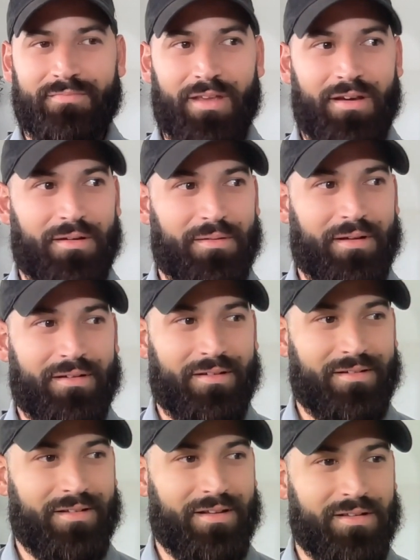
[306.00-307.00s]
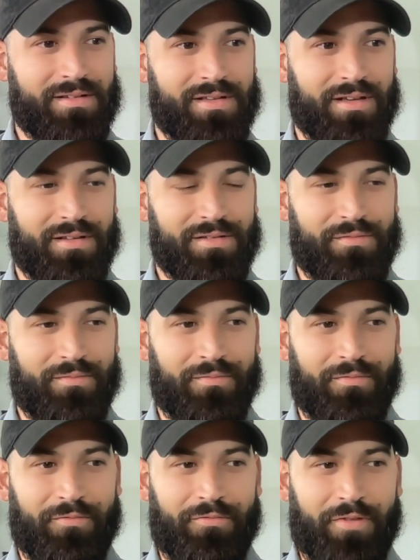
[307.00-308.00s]
Yeah, and it's
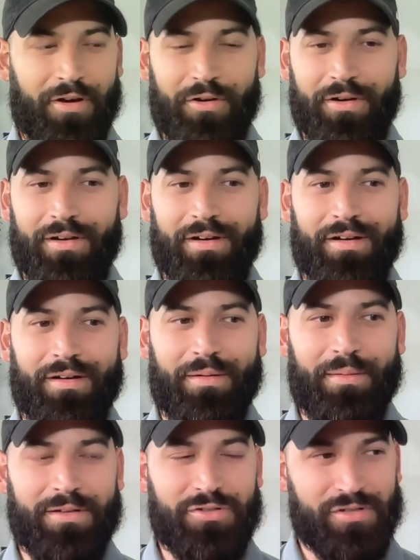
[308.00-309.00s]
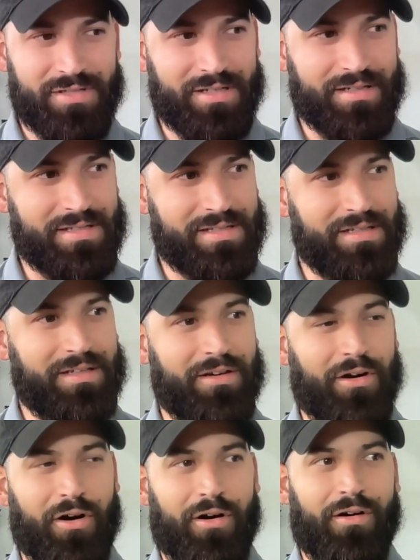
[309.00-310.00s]
very interesting to
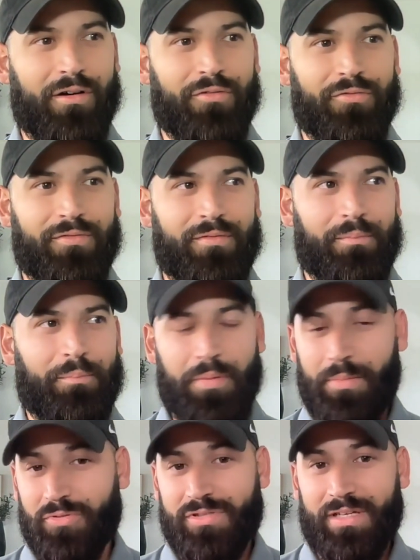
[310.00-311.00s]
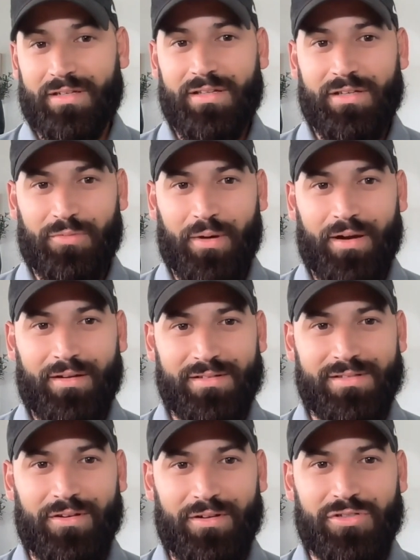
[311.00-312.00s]
see all of people's techniques, right?
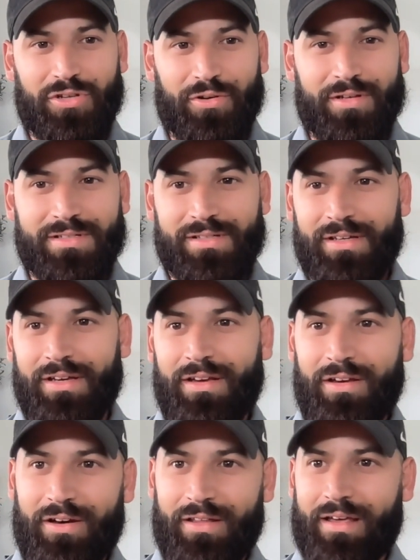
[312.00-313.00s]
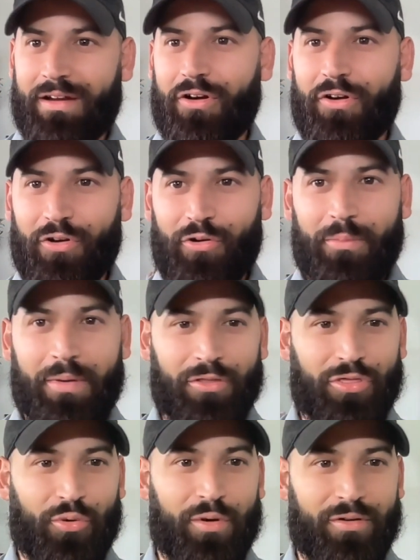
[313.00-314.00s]
Because it showed us on that article
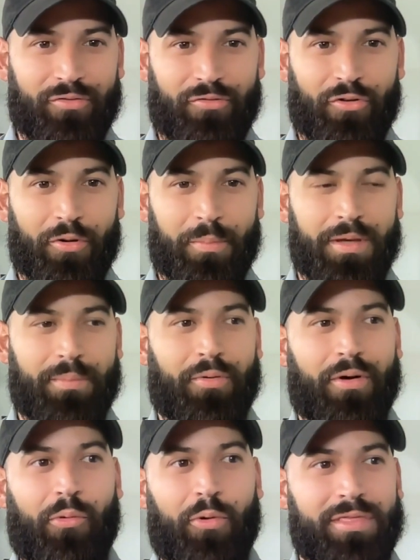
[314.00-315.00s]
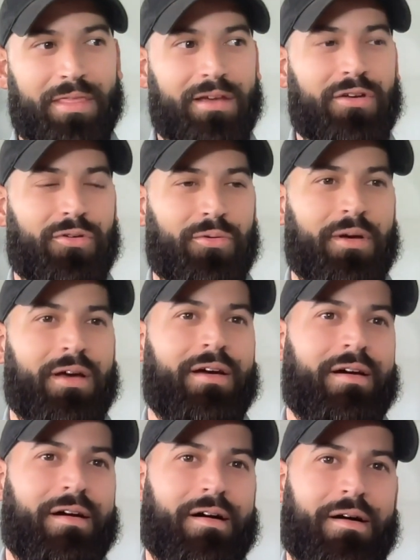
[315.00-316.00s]
about 3 to 4 people and what they do
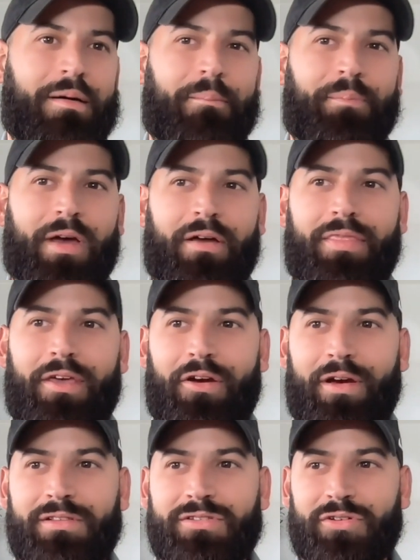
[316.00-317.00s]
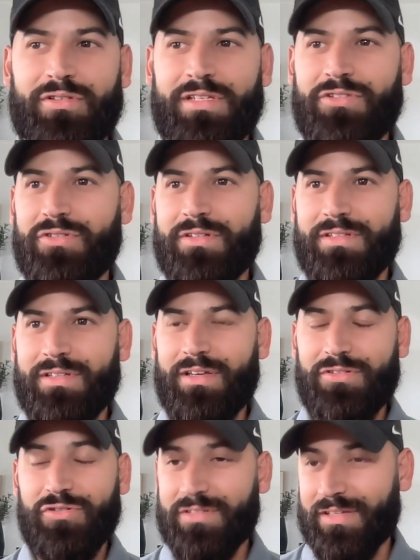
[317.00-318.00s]
on their end. So it's
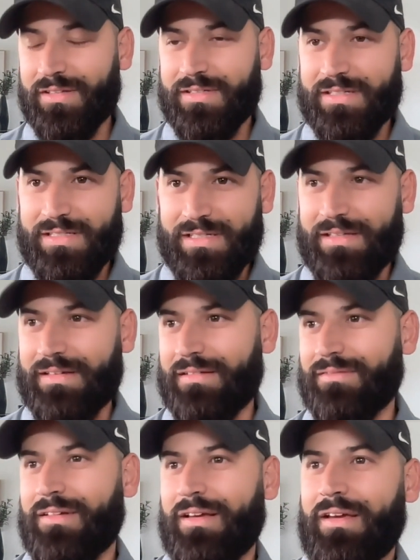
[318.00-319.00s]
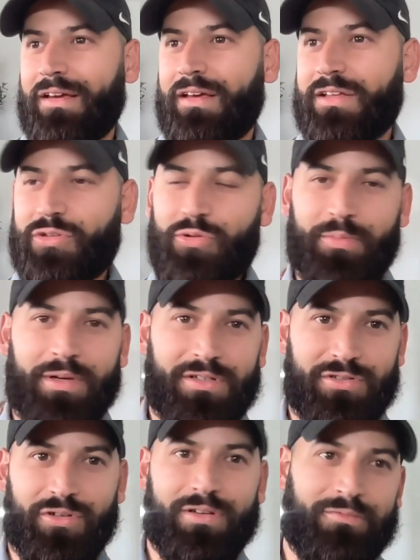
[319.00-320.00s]
interesting to see, and it's cool
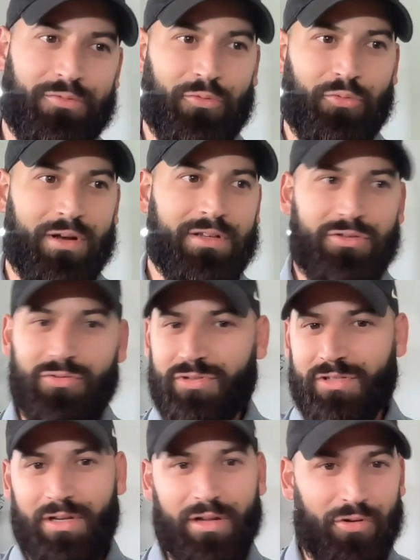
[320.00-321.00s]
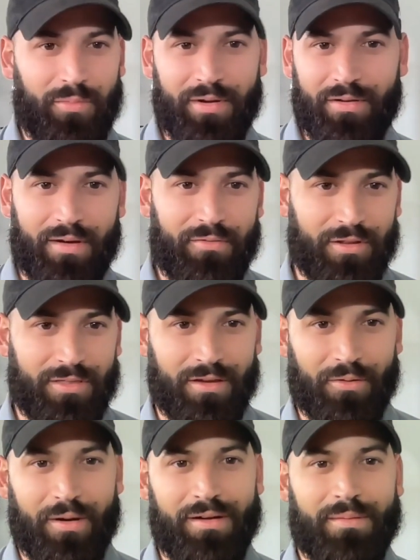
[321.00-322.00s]
because you could really use a little bit of
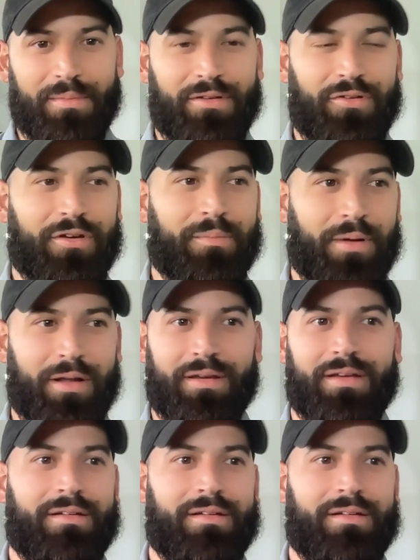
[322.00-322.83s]
everything, right? I mean, you could plug